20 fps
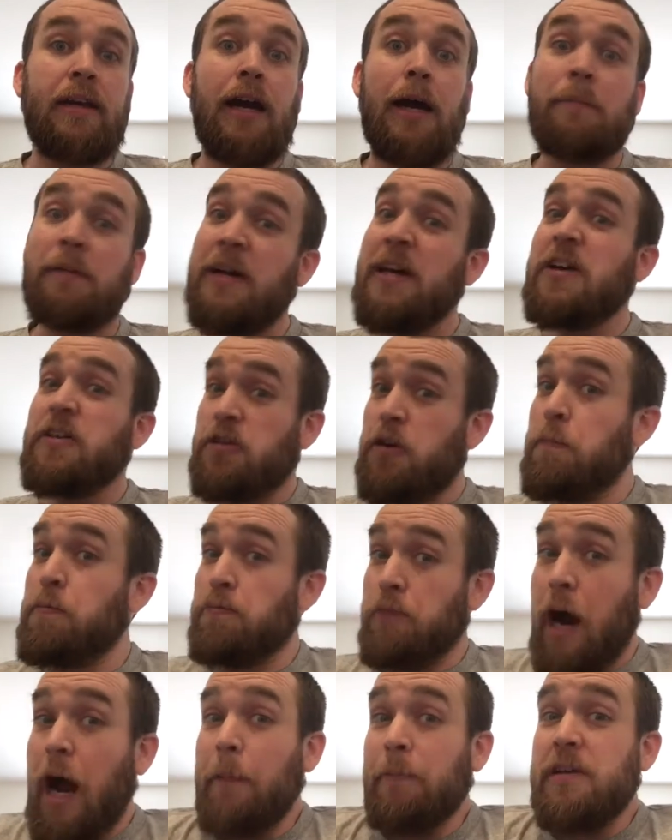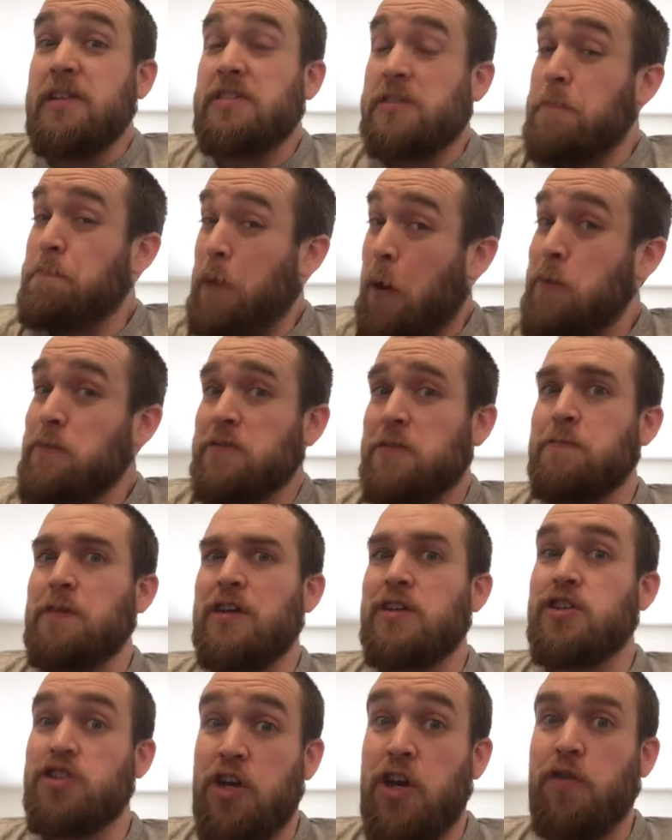up, you're probably supposed to be
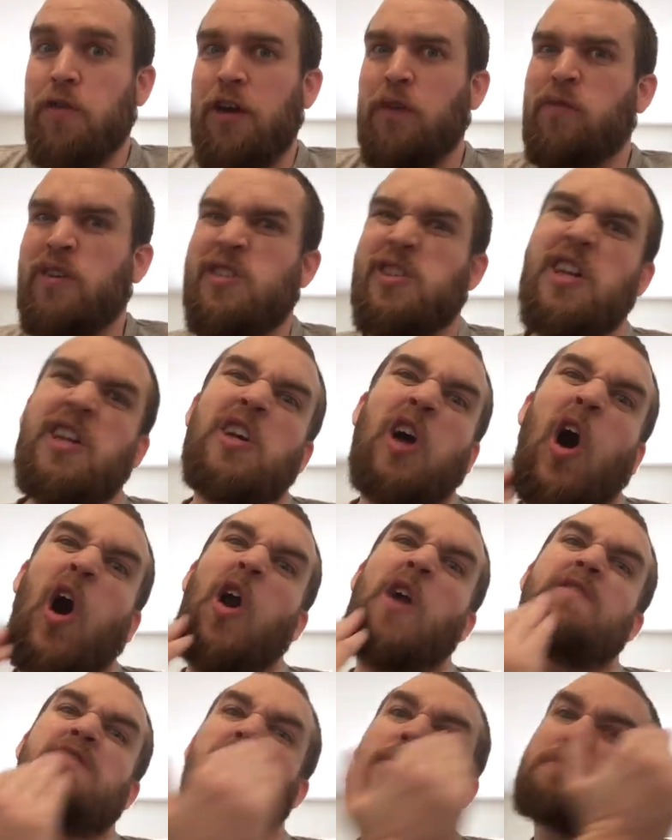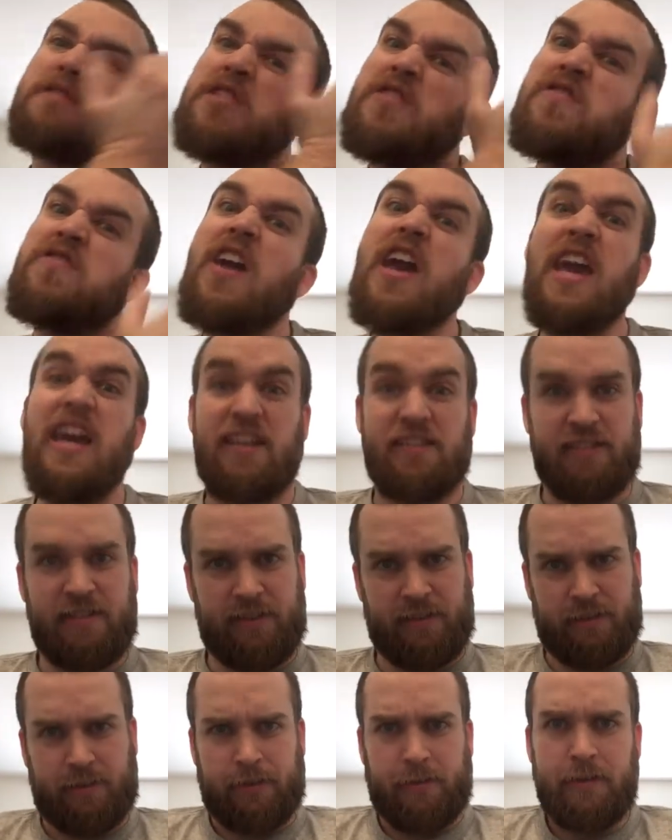cheering when she carves up his
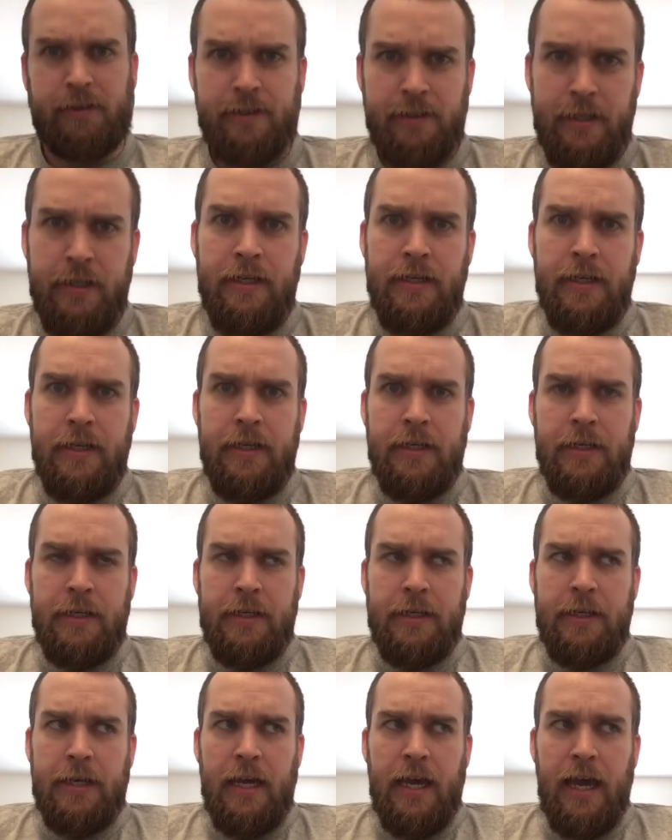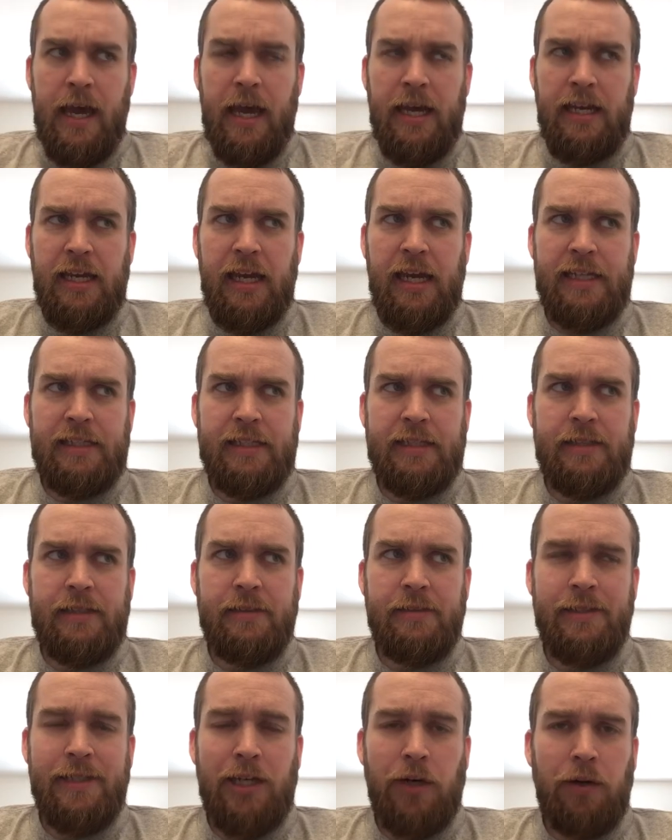face. And yet,
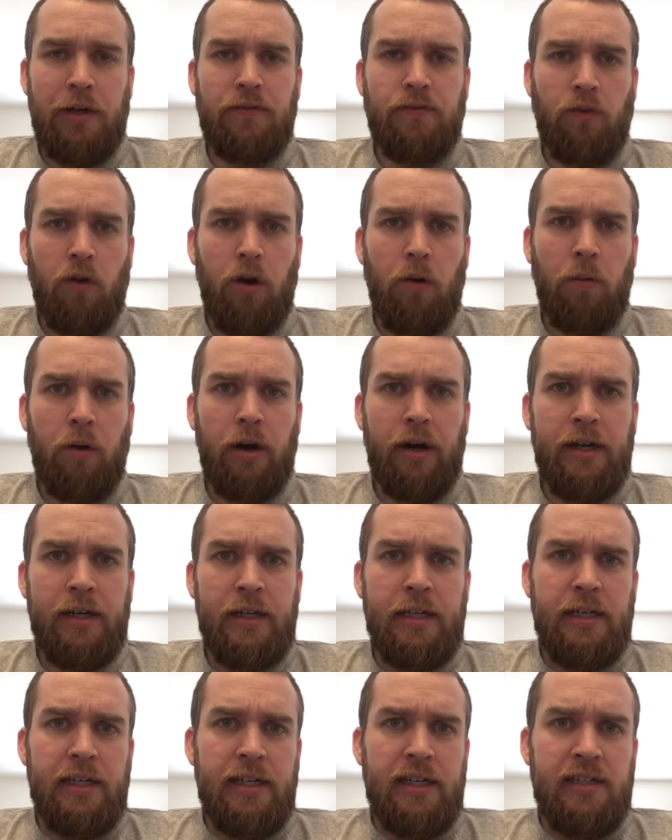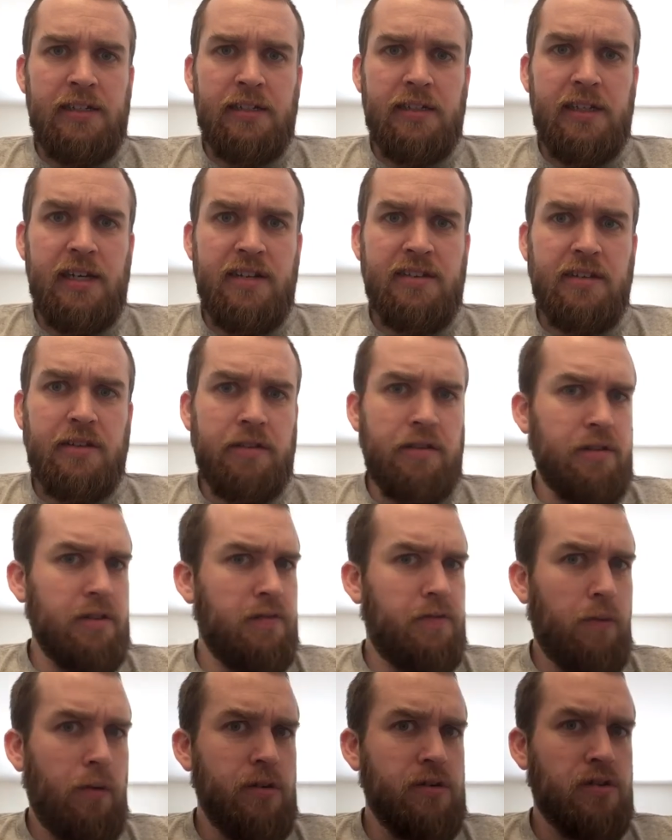going forward, it's clear The
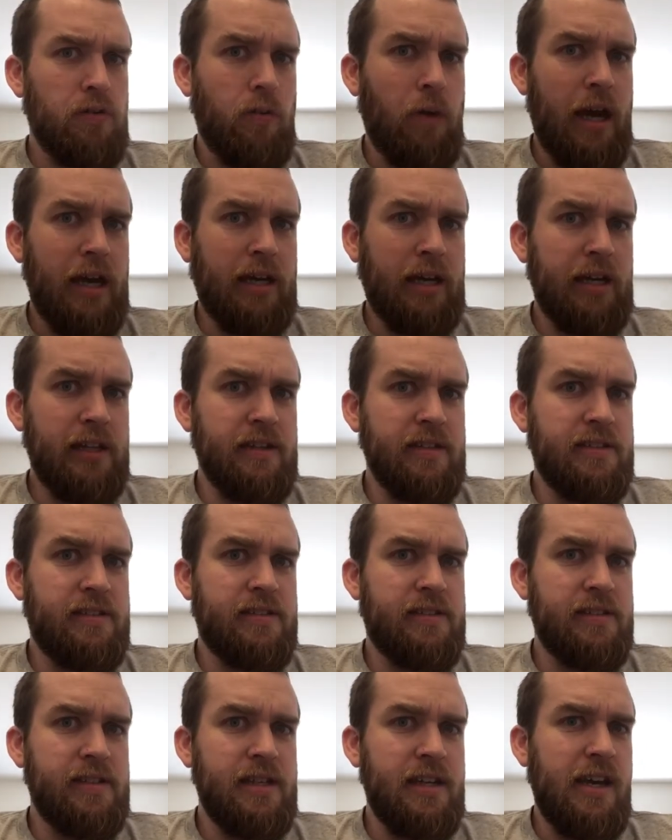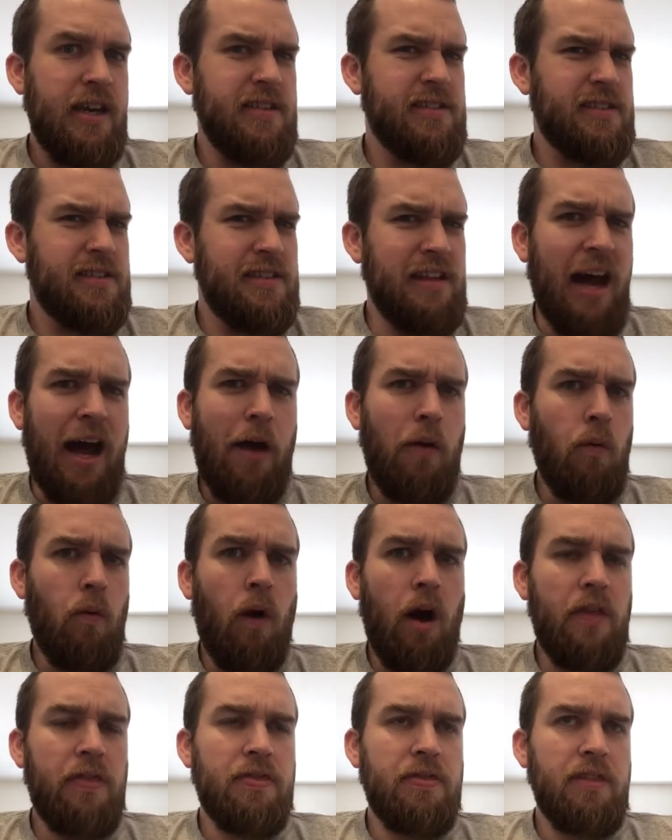Force Awakens is not
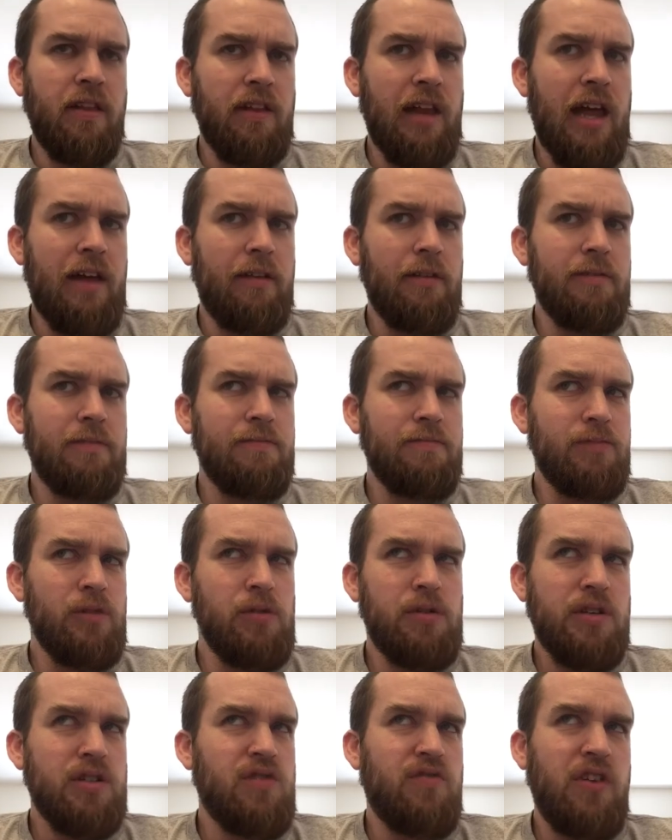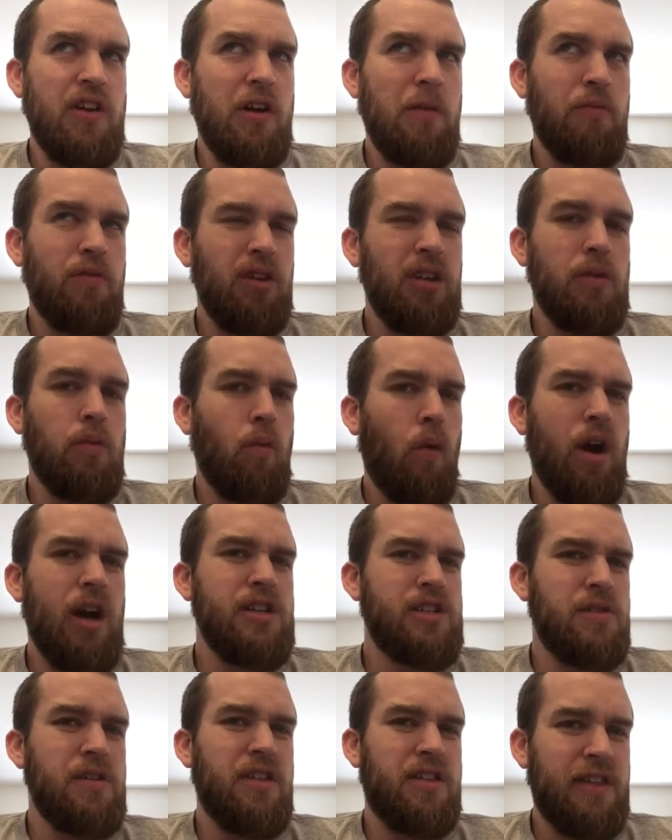what the Lucasfilm really
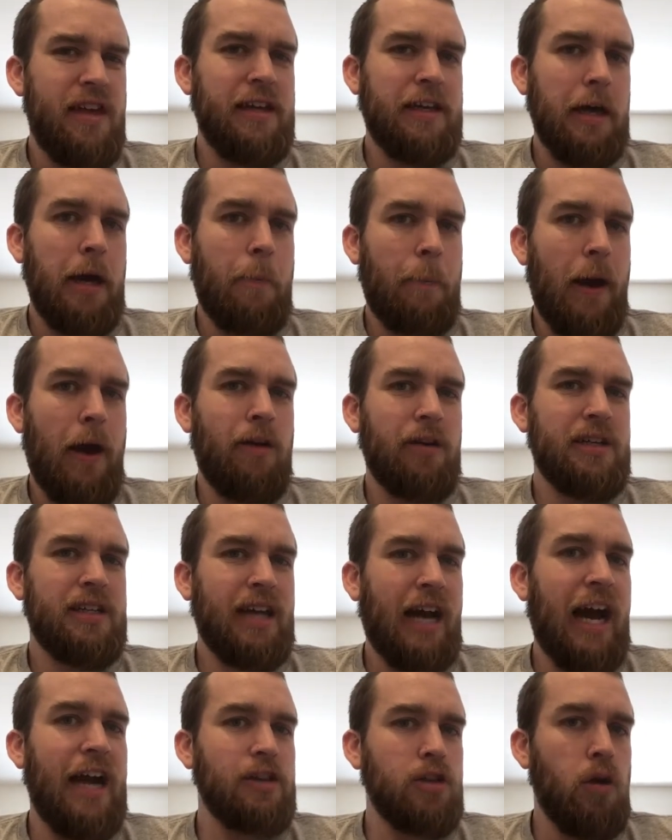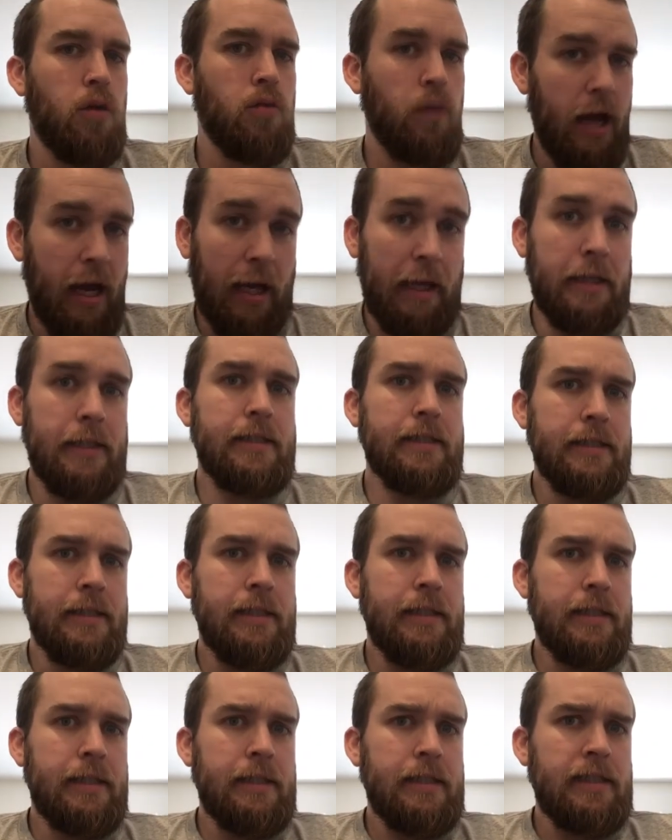wanted you to think about Kylo Ren.
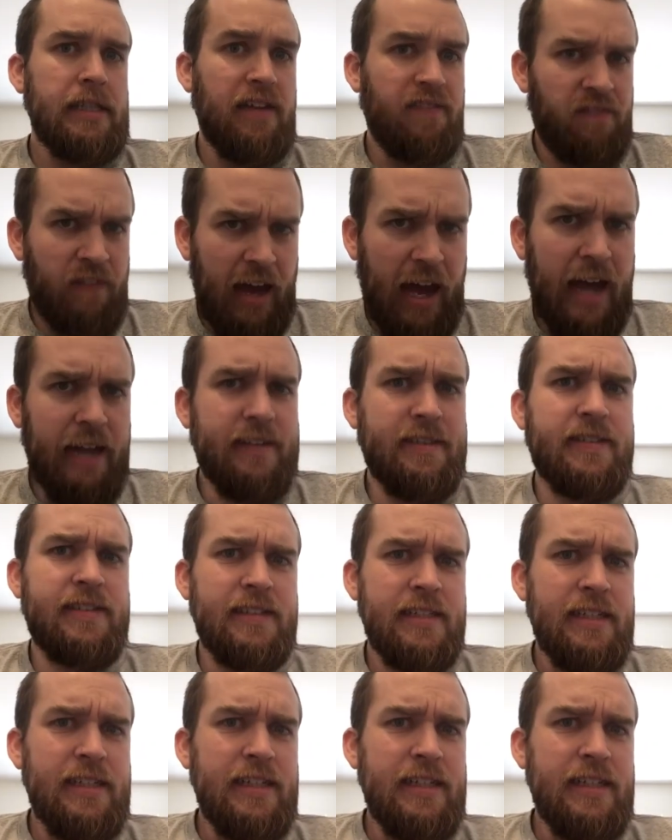In fact,